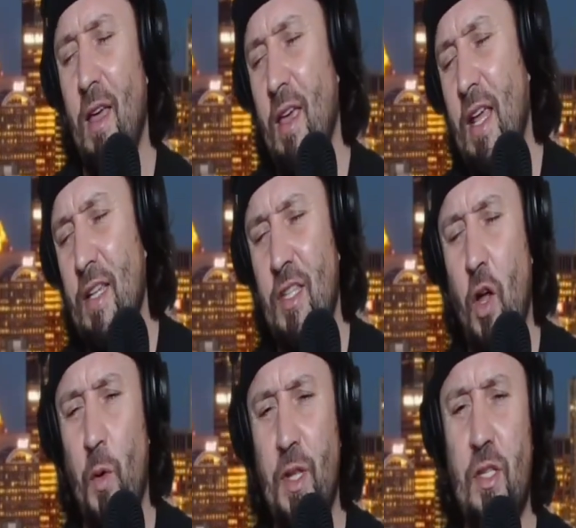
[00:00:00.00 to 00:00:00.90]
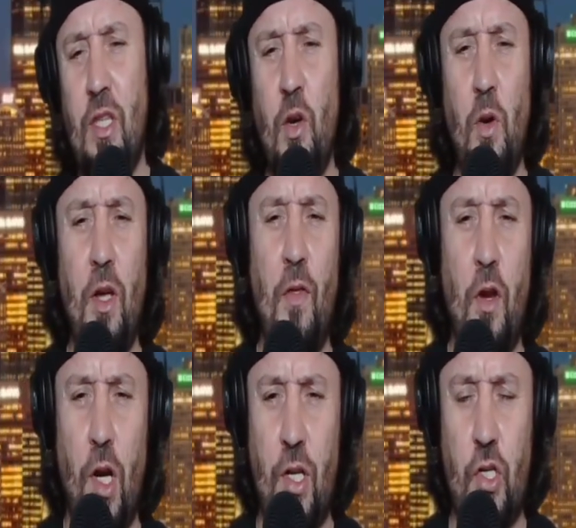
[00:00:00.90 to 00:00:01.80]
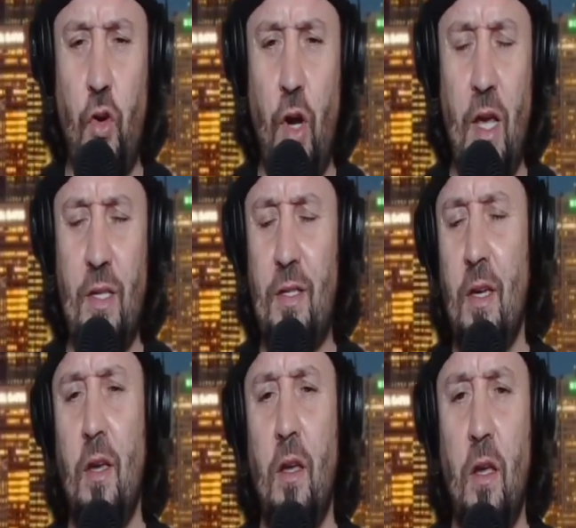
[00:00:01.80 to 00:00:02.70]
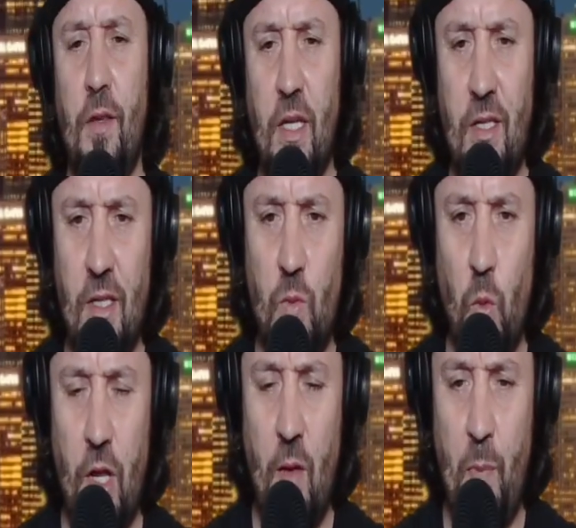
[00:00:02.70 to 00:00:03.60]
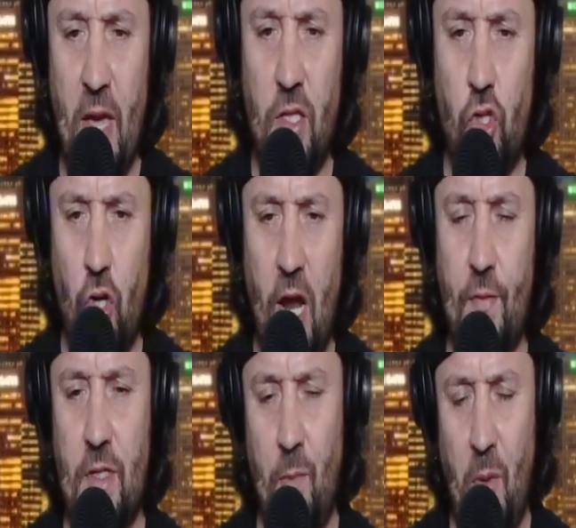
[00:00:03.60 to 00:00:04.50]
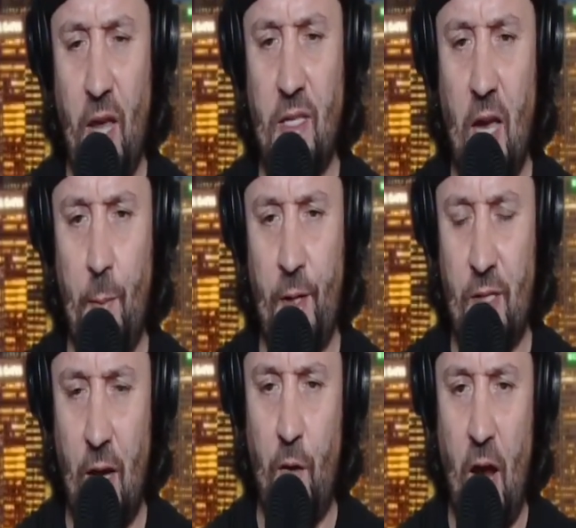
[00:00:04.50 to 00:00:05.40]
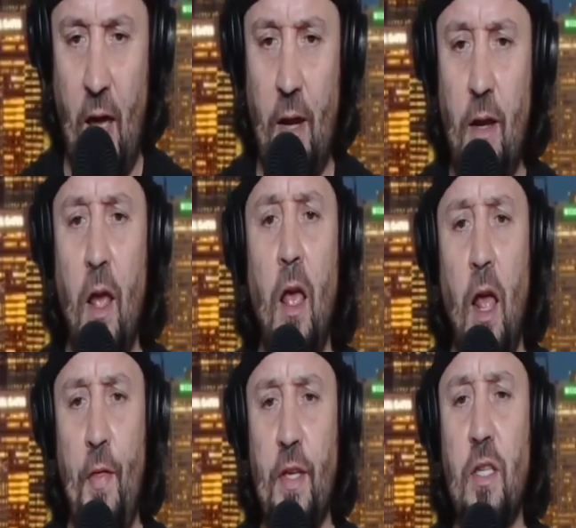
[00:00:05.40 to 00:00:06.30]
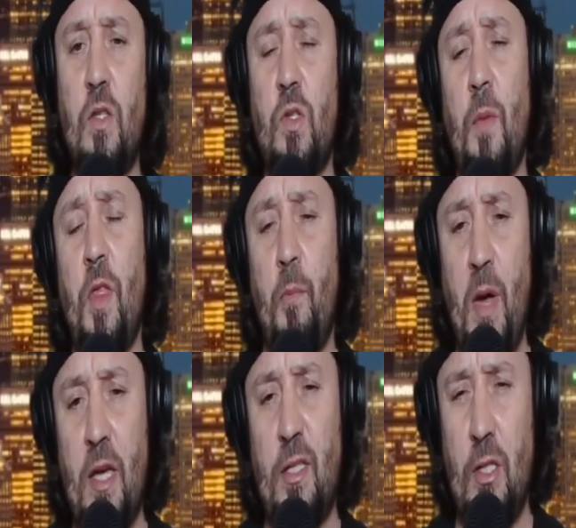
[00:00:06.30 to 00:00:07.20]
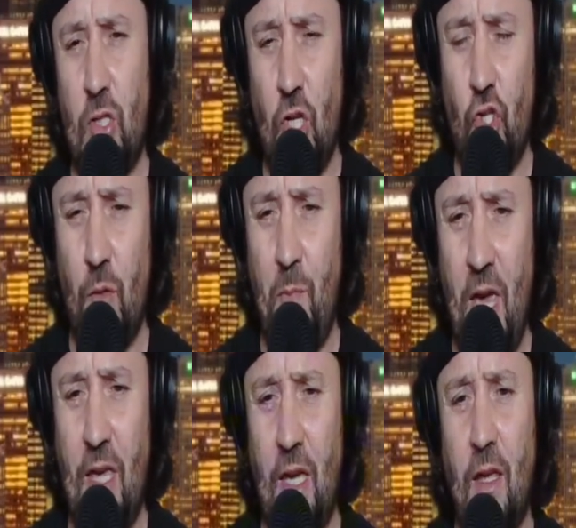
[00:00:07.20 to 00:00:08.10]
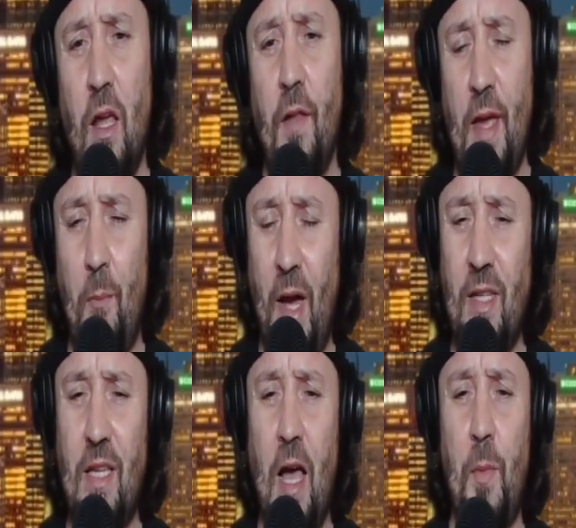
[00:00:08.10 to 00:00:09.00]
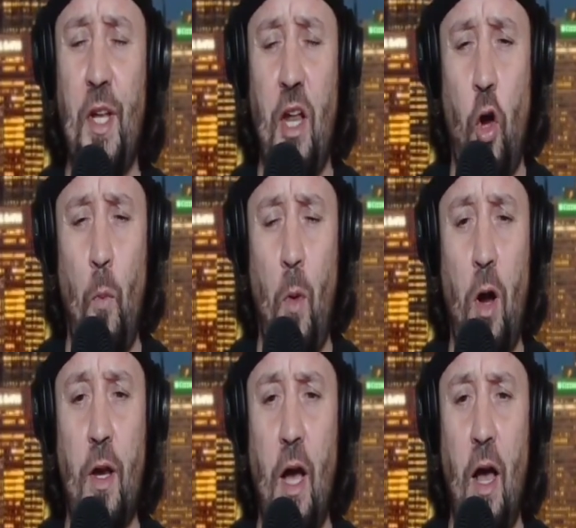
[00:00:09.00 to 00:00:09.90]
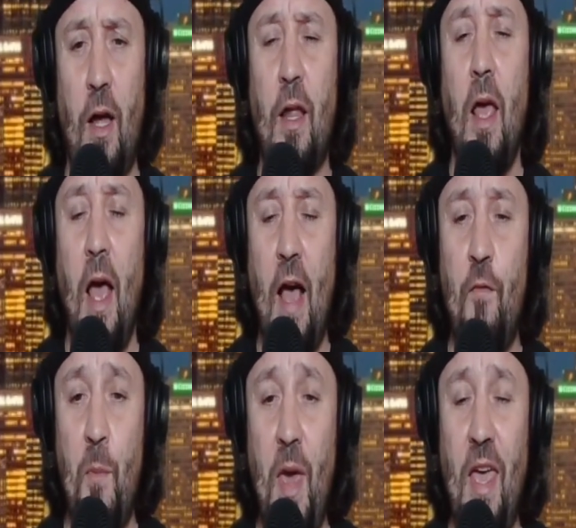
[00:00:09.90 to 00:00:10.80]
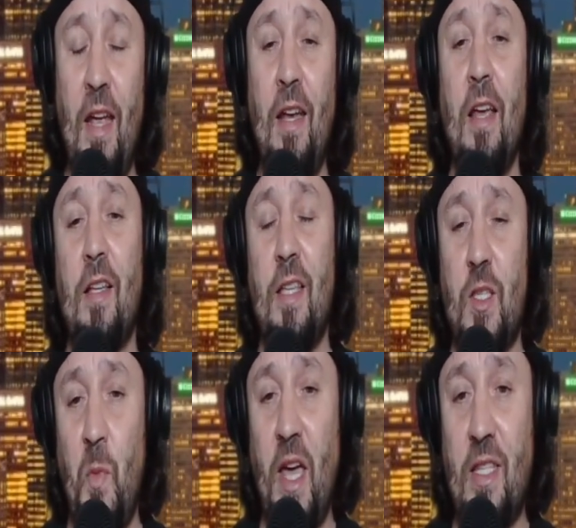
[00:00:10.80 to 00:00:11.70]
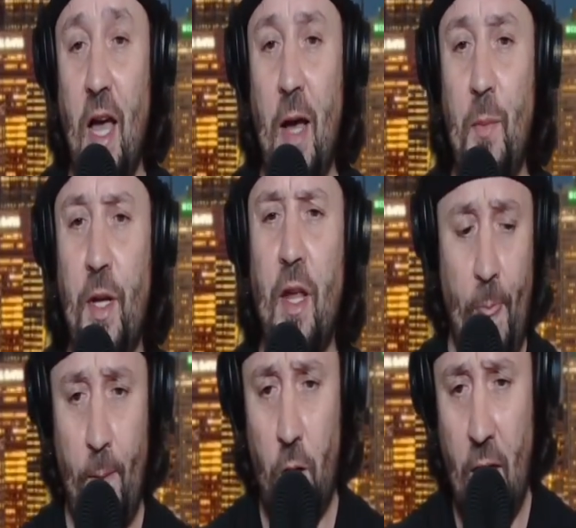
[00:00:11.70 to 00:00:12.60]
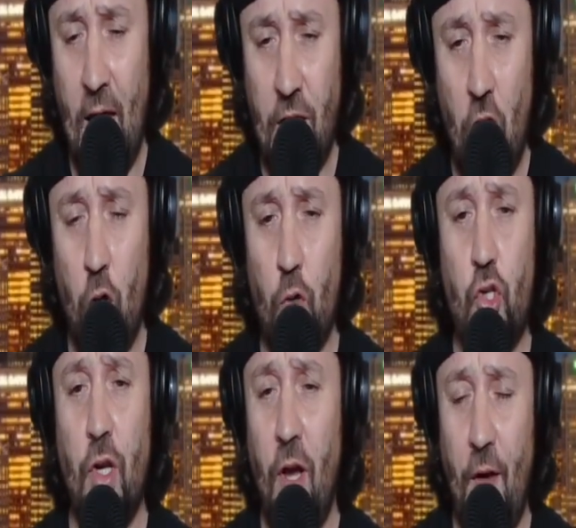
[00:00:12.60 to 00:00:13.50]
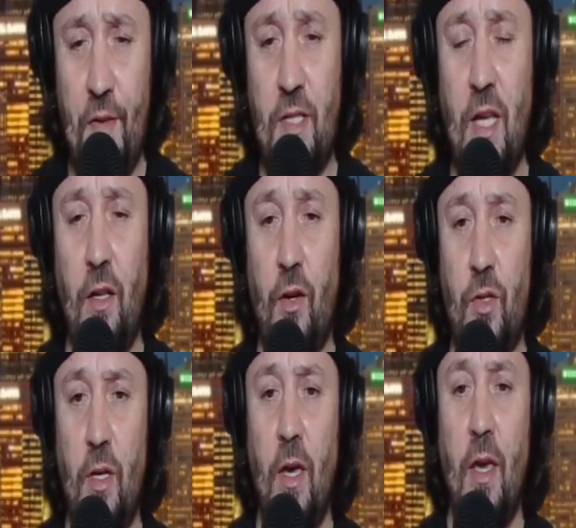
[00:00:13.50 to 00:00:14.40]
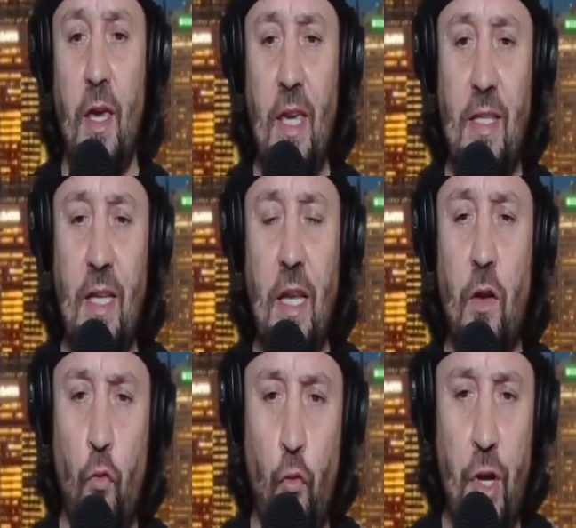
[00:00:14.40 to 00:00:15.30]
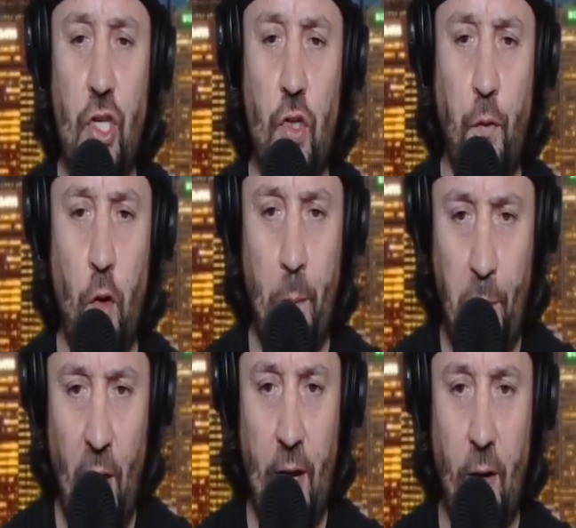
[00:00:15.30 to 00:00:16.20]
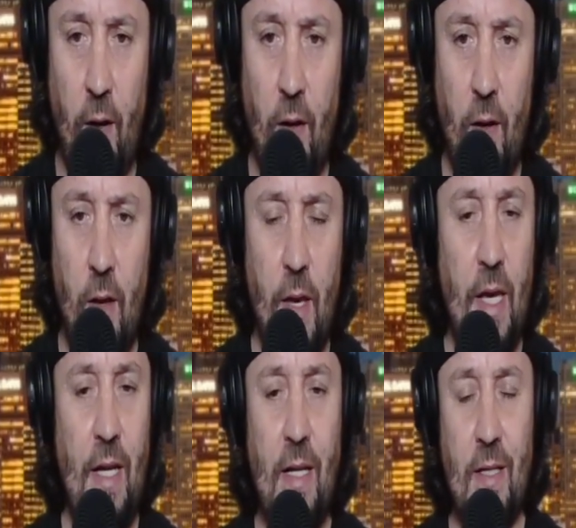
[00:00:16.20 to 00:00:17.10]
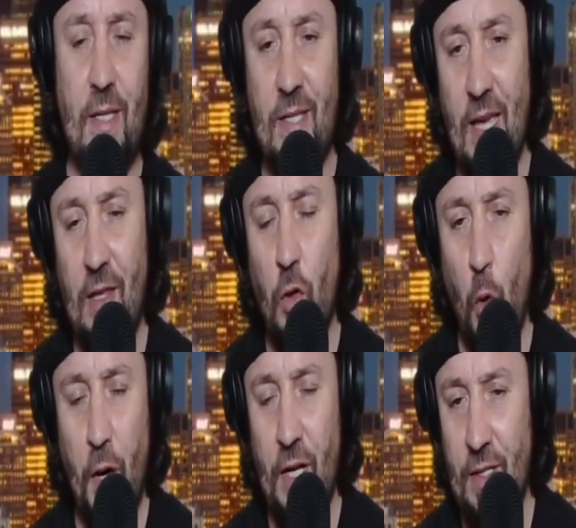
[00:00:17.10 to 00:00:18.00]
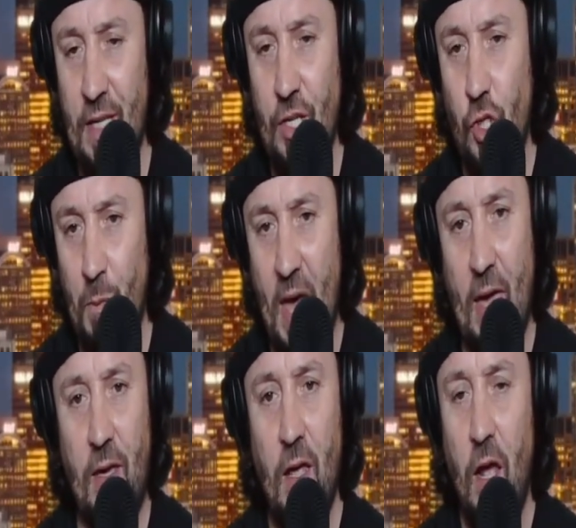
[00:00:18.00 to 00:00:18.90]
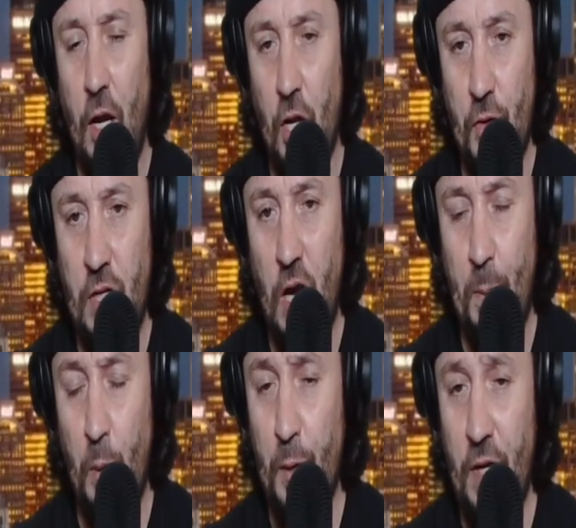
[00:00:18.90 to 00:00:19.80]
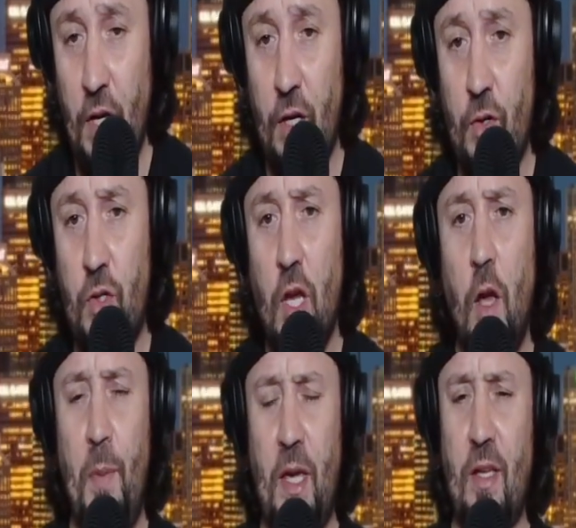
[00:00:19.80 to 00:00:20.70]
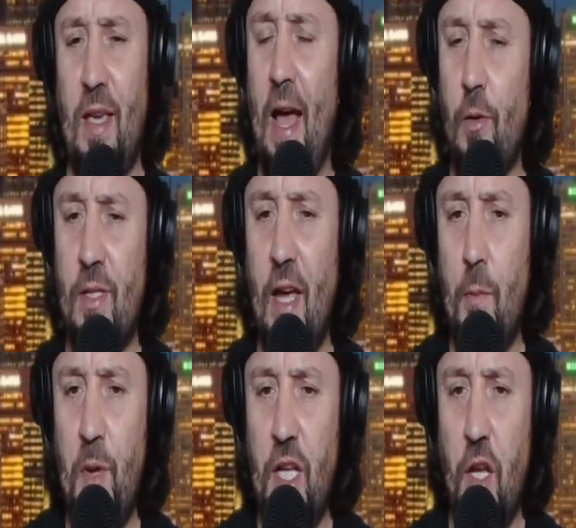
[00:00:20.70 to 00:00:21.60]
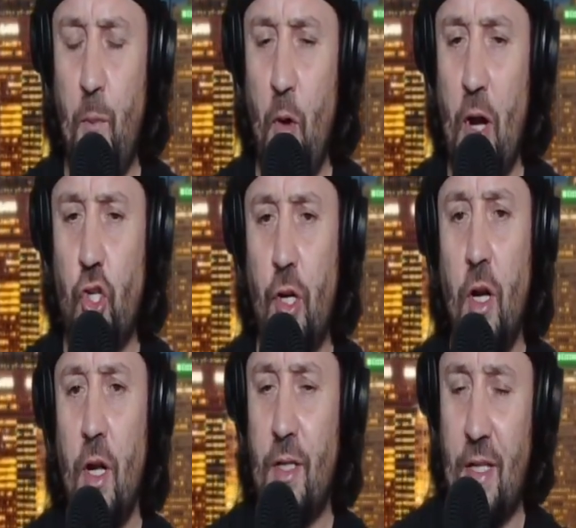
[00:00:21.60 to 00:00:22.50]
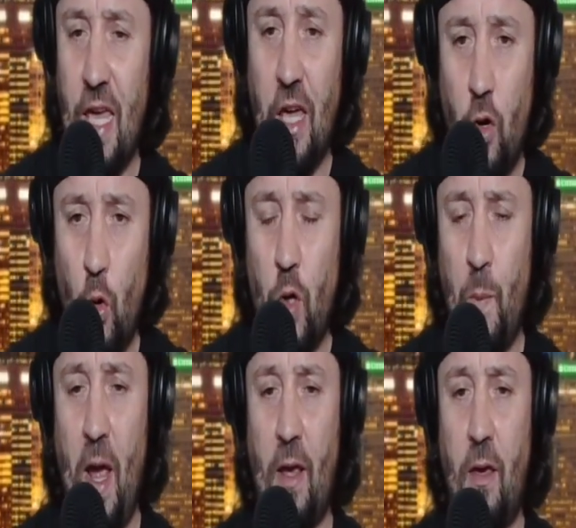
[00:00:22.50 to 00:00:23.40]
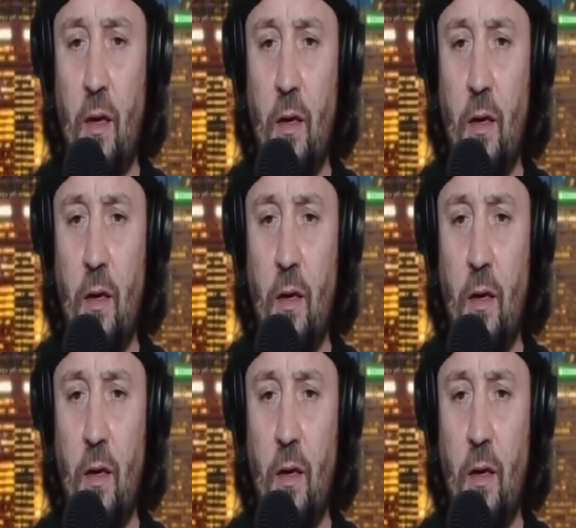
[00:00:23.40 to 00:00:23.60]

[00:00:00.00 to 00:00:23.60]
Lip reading: He doesn't know what he's doing. They're a disgrace. This is one of the best drafts that Mike Tomlin's ever had, and this is some of the best decision-making that Mike Tomlin and Omar Khan have made since Mike Tomlin, head coach of the Steelers. He didn't reach for a player. He didn't set the organization back another couple of years because of outside media pressure to take a quarterback.